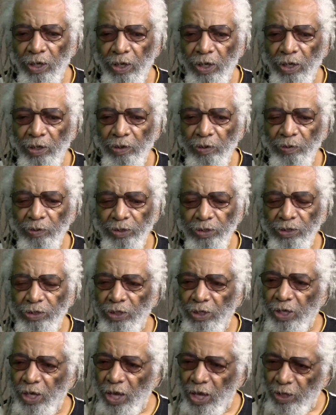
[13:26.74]
which is a
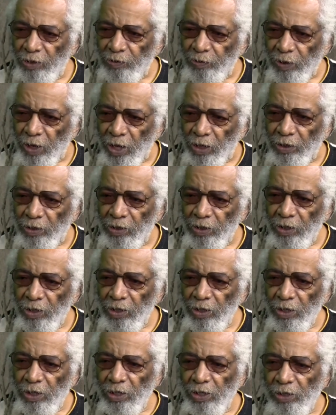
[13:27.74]
contract
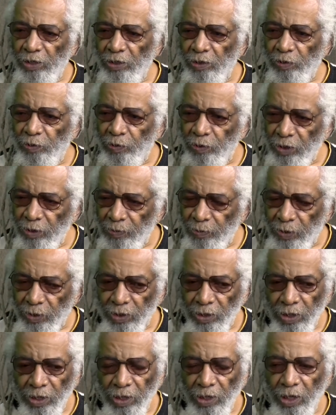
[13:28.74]
and an agreement,
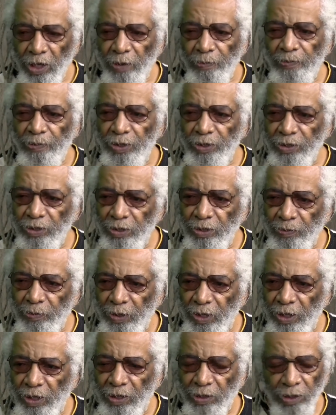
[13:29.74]
a business
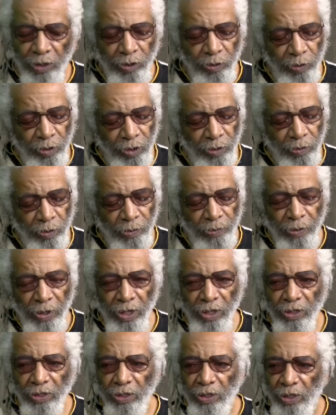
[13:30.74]
plan, a
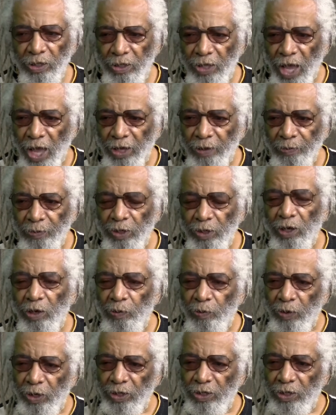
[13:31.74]
23-page document
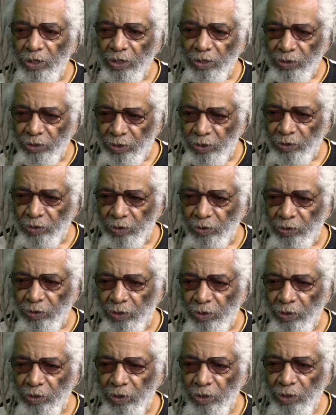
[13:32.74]
awaiting his
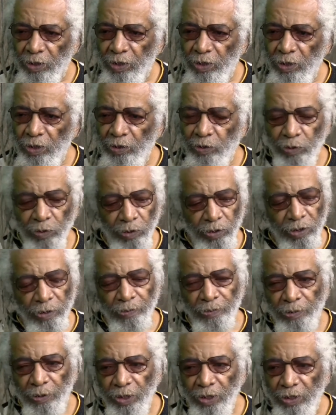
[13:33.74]
signature to
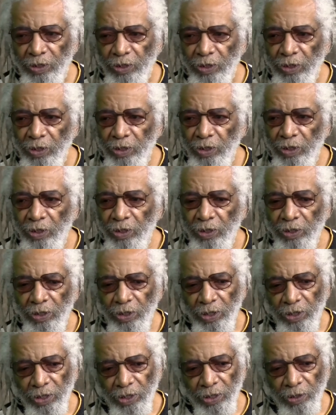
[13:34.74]
complete
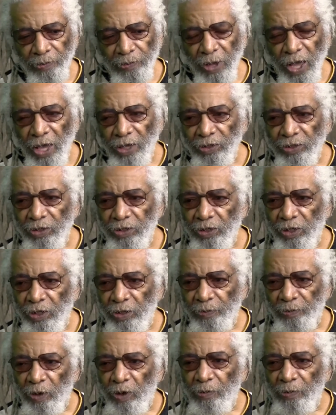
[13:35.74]
the passage of the
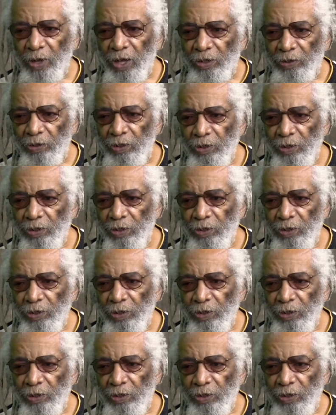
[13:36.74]
Beaumont